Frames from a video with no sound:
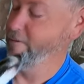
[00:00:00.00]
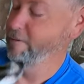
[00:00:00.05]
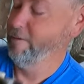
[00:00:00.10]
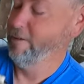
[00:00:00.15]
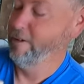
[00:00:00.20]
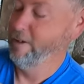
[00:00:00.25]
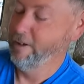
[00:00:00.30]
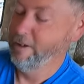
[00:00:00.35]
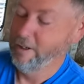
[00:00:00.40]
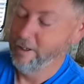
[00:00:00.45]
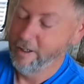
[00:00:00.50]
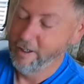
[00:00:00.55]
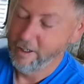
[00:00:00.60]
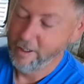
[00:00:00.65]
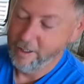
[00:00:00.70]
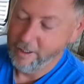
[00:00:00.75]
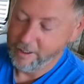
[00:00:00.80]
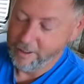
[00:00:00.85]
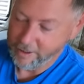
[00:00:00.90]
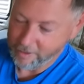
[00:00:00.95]
The
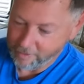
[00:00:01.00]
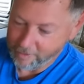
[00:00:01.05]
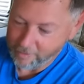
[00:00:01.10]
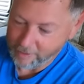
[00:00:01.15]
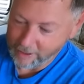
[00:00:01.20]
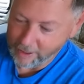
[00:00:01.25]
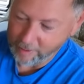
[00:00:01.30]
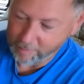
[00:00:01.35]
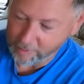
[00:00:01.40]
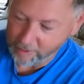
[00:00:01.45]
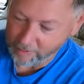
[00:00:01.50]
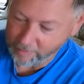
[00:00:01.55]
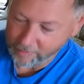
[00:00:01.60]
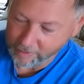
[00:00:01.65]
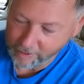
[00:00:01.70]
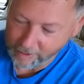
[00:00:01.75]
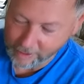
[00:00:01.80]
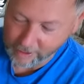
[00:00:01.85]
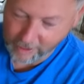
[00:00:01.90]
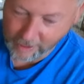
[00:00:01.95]
whole thing
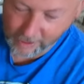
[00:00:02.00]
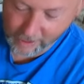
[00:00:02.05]
moves.